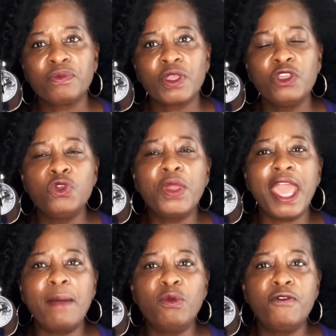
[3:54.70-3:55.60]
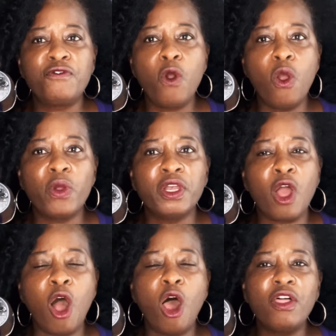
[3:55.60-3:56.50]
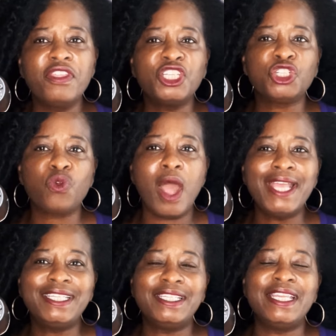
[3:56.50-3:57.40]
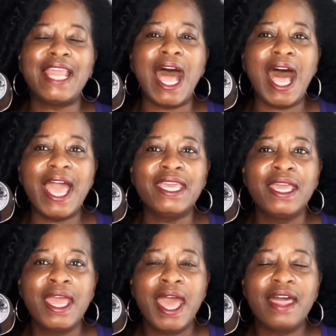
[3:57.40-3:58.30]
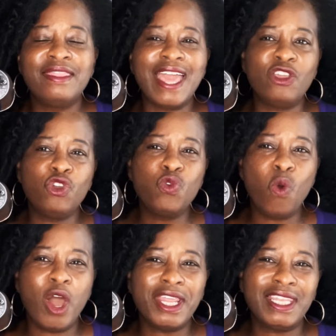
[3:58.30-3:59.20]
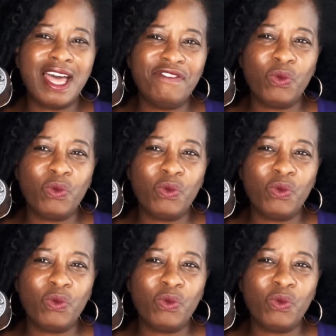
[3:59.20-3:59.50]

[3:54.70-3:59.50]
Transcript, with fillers: You can't move forward. All of this trying to deny that you want a loving